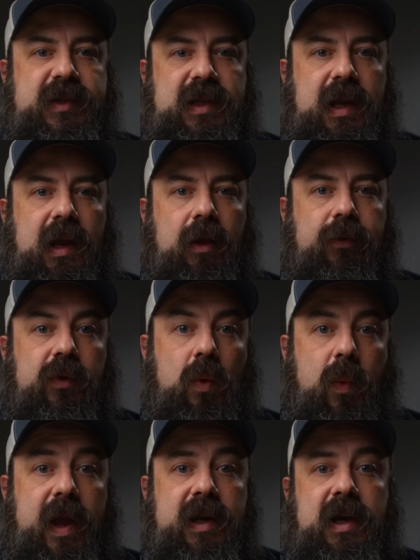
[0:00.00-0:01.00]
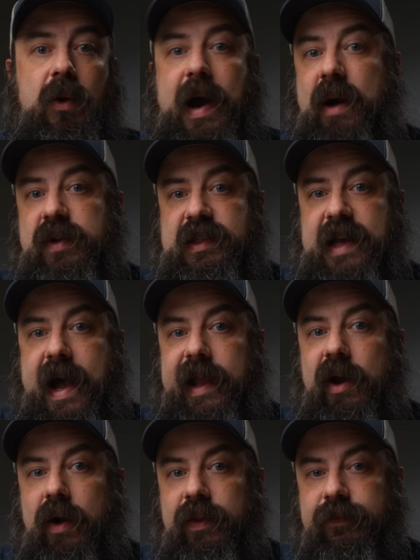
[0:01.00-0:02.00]
seeing through the window outside
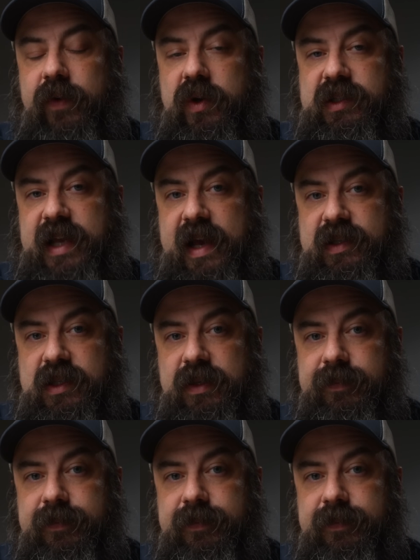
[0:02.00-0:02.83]
on the first test.